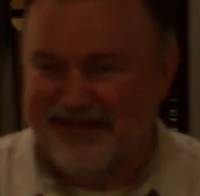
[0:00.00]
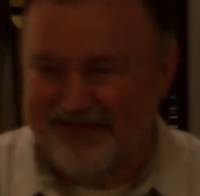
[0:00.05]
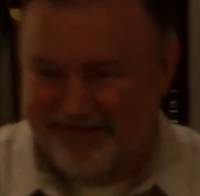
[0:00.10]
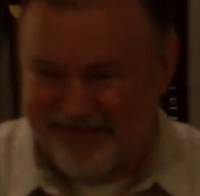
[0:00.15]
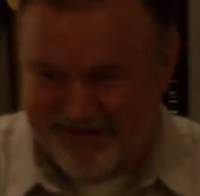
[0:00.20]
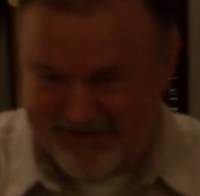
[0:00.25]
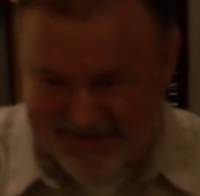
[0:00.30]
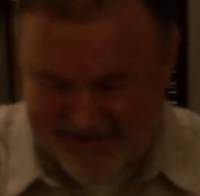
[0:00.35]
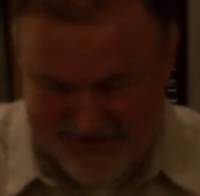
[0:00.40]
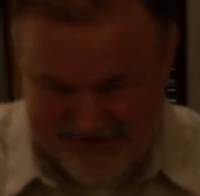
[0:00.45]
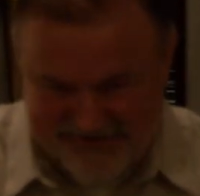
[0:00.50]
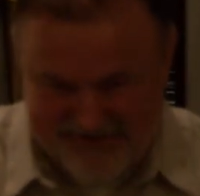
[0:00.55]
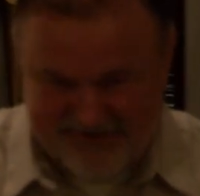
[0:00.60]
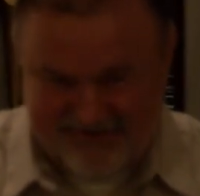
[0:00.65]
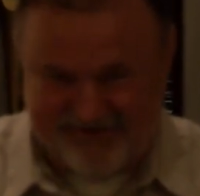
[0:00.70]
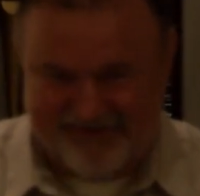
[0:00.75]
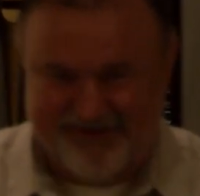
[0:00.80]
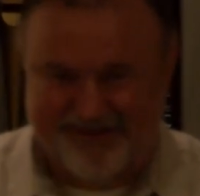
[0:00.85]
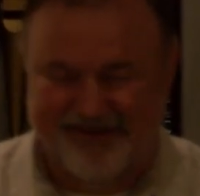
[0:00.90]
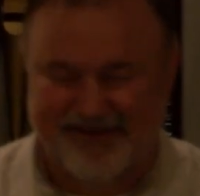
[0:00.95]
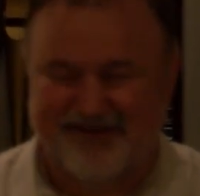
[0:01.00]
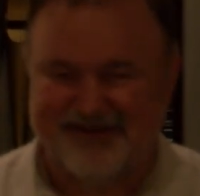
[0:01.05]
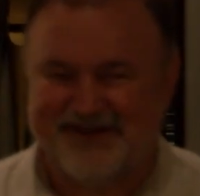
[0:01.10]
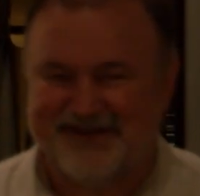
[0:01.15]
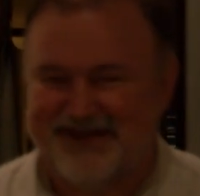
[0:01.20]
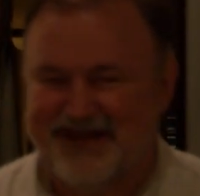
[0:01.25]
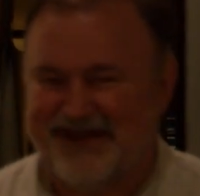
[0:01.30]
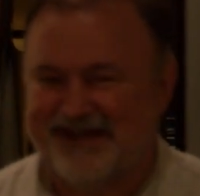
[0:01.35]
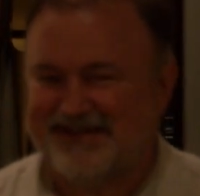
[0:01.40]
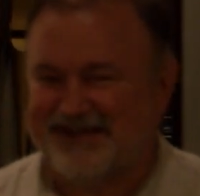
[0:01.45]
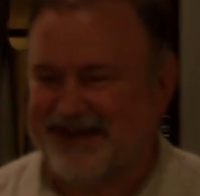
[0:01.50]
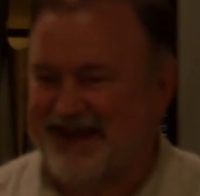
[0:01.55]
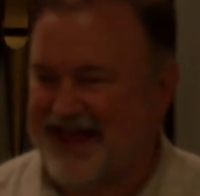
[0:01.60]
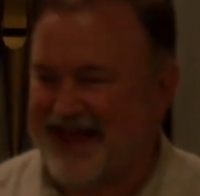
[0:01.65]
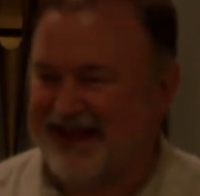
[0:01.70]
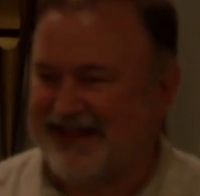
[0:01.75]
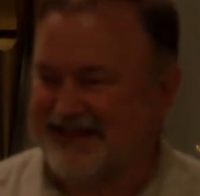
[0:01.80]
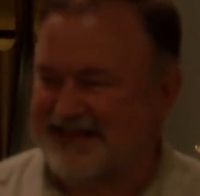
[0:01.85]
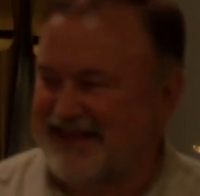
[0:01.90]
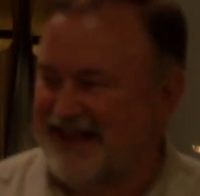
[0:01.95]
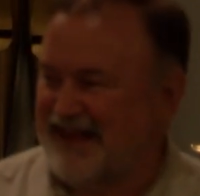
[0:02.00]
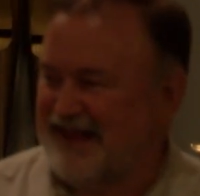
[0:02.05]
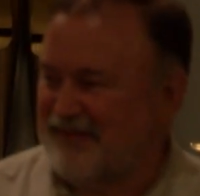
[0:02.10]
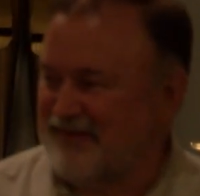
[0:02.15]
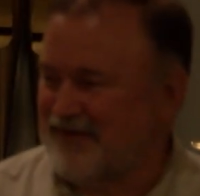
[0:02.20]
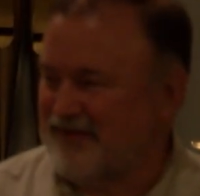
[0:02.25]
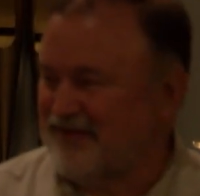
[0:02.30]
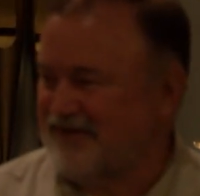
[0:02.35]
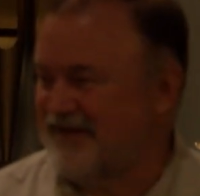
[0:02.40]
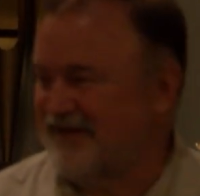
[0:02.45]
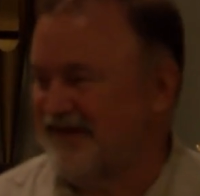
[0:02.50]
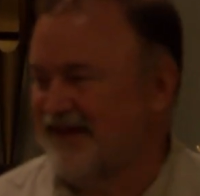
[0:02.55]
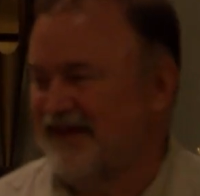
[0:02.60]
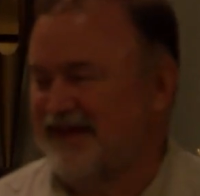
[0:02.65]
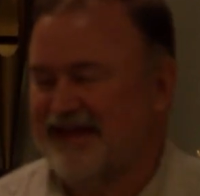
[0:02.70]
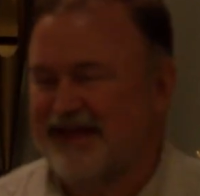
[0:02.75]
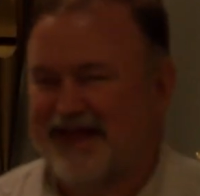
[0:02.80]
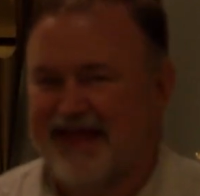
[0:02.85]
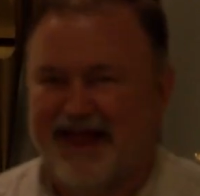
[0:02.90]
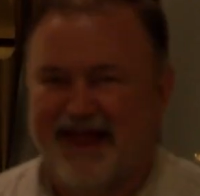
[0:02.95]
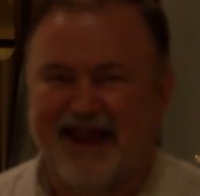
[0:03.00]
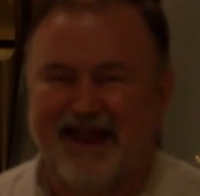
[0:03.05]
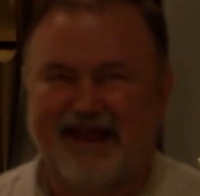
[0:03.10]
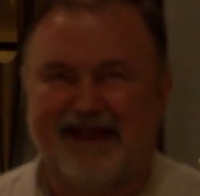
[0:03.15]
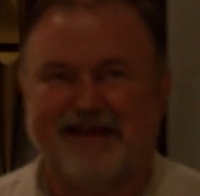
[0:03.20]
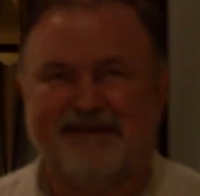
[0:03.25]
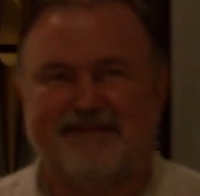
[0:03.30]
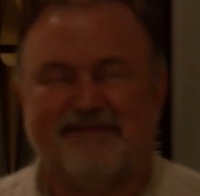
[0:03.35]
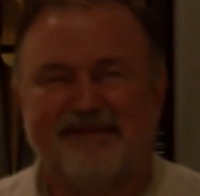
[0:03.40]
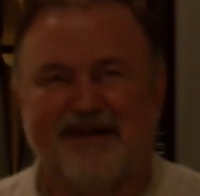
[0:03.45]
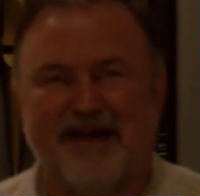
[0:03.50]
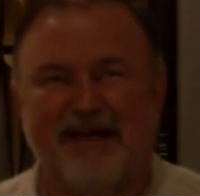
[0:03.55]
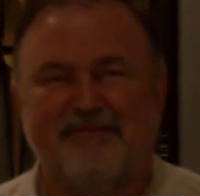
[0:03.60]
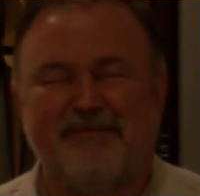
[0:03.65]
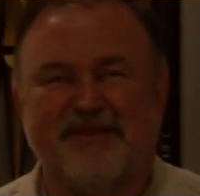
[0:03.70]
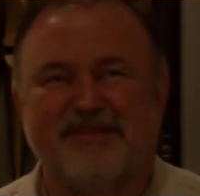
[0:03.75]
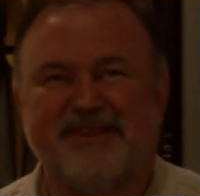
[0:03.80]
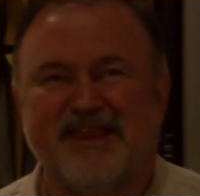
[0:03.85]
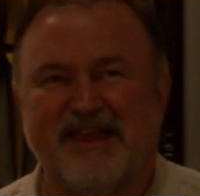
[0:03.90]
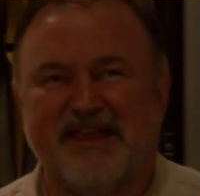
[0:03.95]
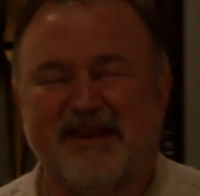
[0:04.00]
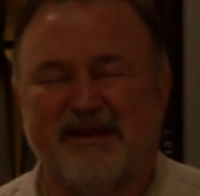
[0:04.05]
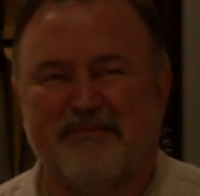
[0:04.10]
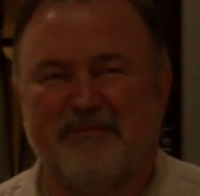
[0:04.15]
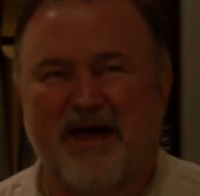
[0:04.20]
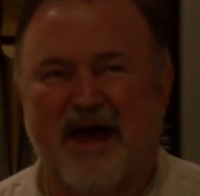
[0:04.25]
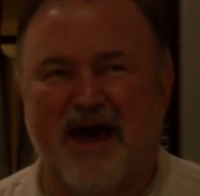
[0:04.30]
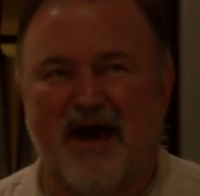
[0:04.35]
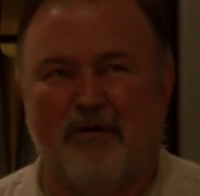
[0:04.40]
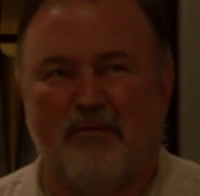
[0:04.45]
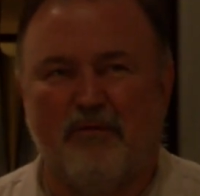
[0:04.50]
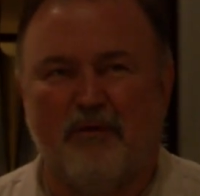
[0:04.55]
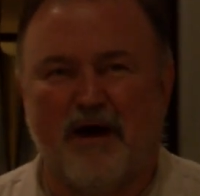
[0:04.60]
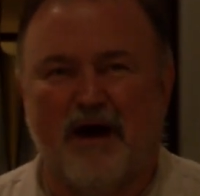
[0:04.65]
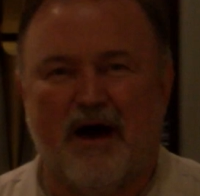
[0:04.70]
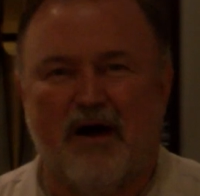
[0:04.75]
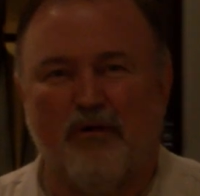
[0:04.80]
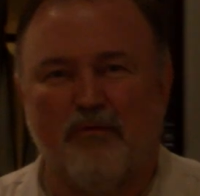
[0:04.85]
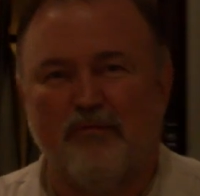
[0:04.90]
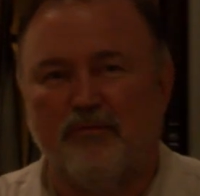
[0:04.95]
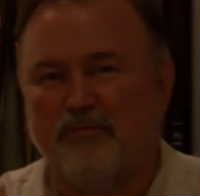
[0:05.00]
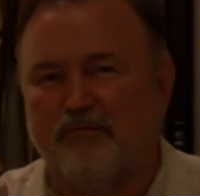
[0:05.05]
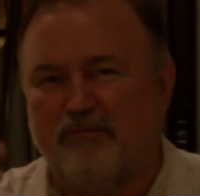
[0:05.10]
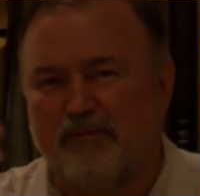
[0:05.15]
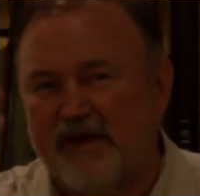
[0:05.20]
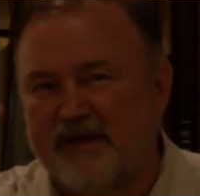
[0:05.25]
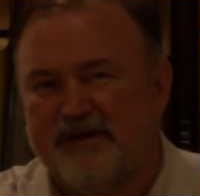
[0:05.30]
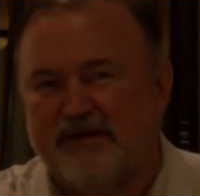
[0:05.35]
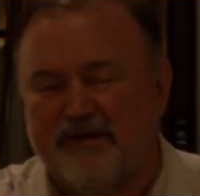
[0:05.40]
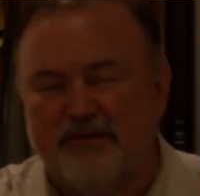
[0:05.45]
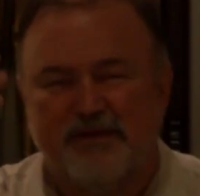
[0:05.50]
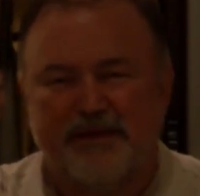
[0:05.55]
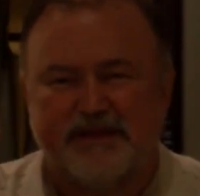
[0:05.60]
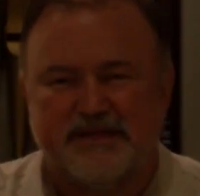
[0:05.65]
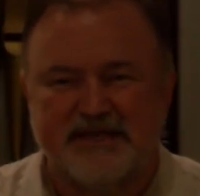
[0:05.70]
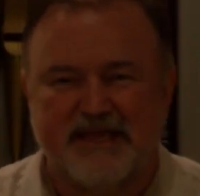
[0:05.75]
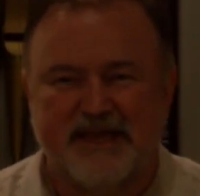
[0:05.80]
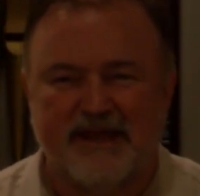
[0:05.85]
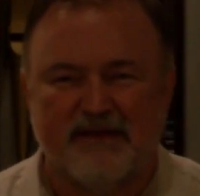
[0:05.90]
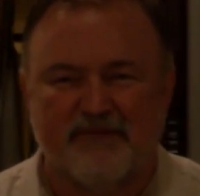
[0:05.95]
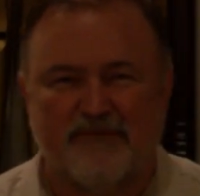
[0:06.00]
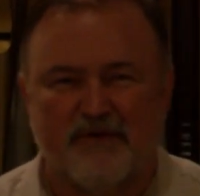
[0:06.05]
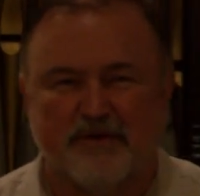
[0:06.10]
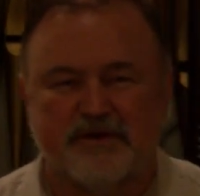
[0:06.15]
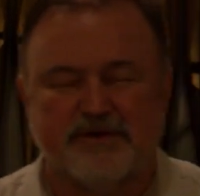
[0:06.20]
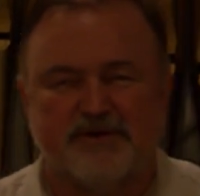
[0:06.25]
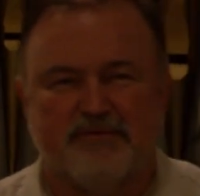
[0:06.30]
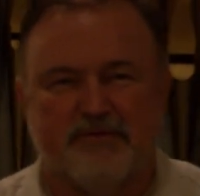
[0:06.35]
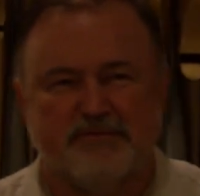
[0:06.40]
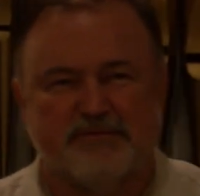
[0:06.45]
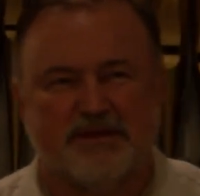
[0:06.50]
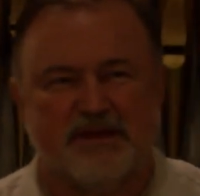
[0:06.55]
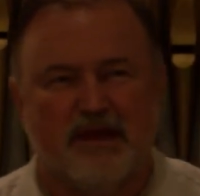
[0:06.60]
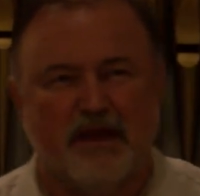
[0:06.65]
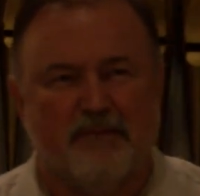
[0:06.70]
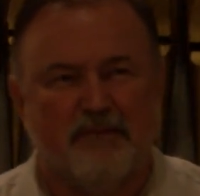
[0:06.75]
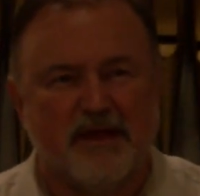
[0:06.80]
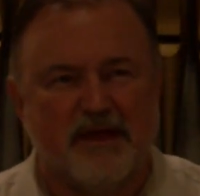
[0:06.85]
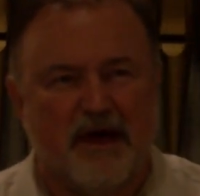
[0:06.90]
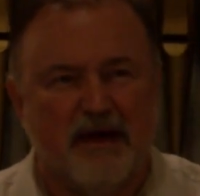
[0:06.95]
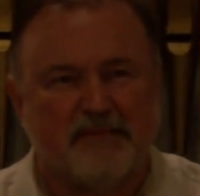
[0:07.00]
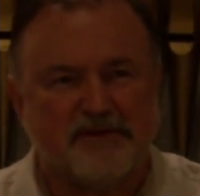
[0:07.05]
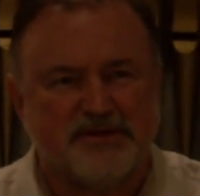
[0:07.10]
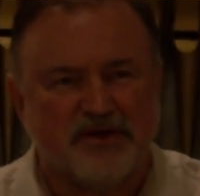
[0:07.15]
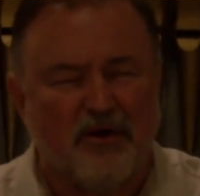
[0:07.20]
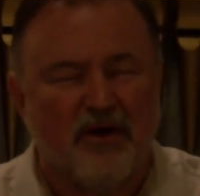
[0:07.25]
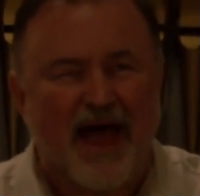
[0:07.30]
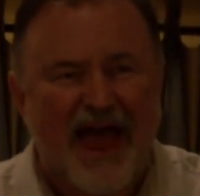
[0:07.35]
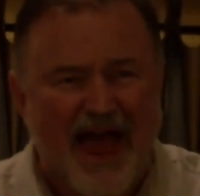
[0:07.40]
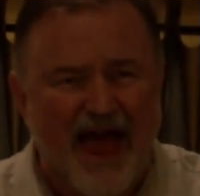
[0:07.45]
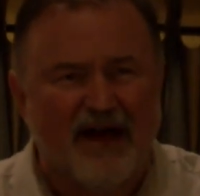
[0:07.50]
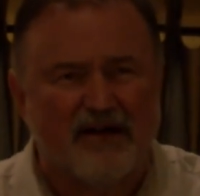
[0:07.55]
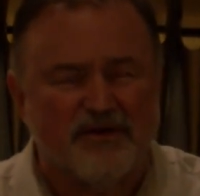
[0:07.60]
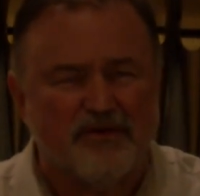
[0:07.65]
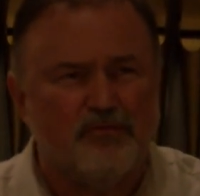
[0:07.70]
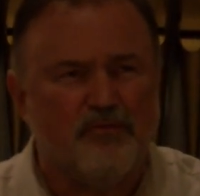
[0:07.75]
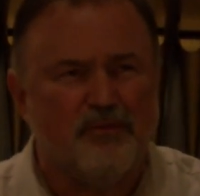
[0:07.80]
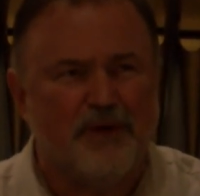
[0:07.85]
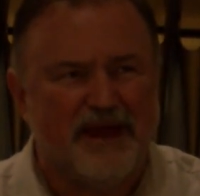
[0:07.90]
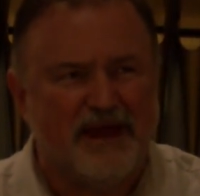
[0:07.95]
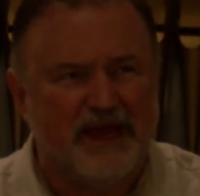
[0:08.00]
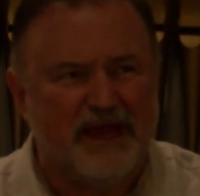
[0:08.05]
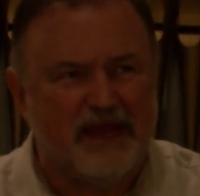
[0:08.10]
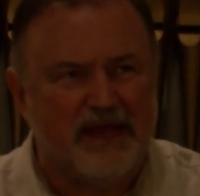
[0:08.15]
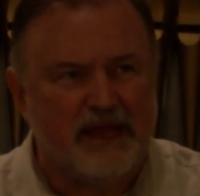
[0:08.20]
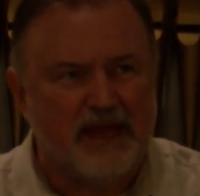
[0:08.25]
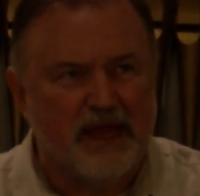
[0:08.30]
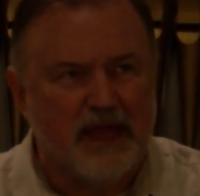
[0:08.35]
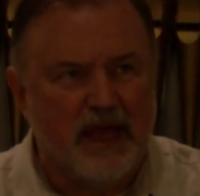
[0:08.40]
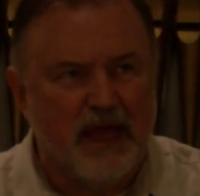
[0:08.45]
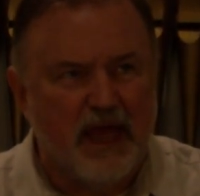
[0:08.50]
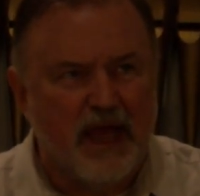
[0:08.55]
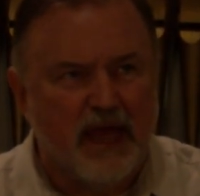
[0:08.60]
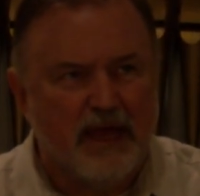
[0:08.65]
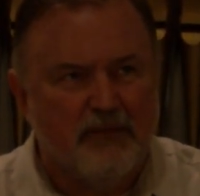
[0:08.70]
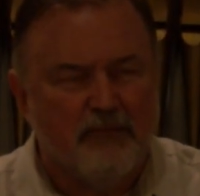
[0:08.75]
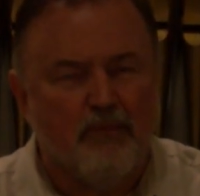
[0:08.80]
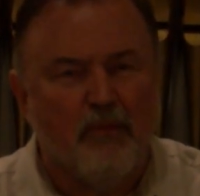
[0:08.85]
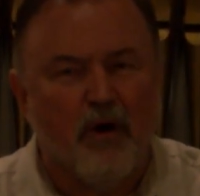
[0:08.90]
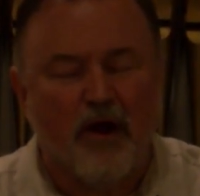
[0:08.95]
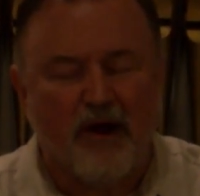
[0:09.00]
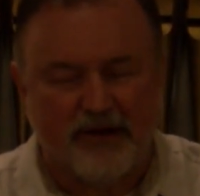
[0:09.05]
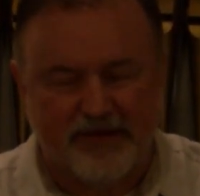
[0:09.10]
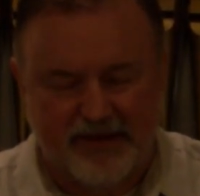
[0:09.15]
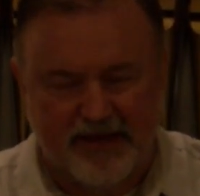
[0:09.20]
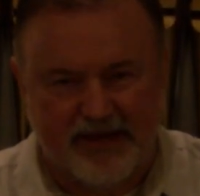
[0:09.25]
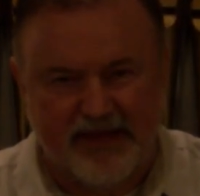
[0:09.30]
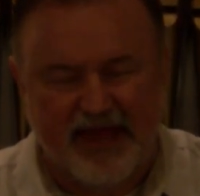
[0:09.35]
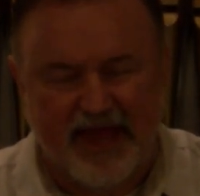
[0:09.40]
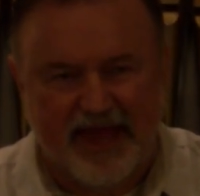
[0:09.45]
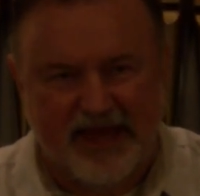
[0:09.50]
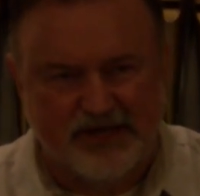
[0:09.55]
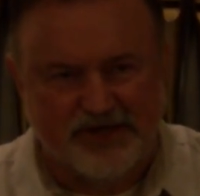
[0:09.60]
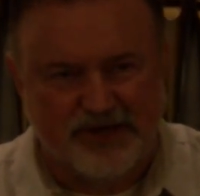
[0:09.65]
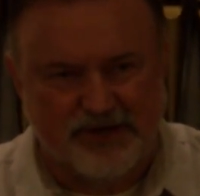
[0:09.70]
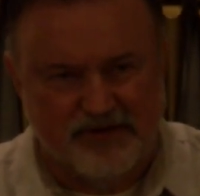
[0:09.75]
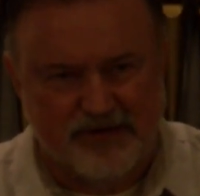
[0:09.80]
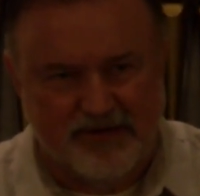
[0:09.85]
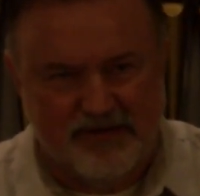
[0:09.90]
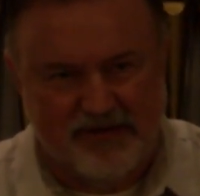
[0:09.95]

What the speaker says: the Historical Association had a table, and I'd been thinking about, well, I knew this anniversary was coming up, so how do we mark the occasion?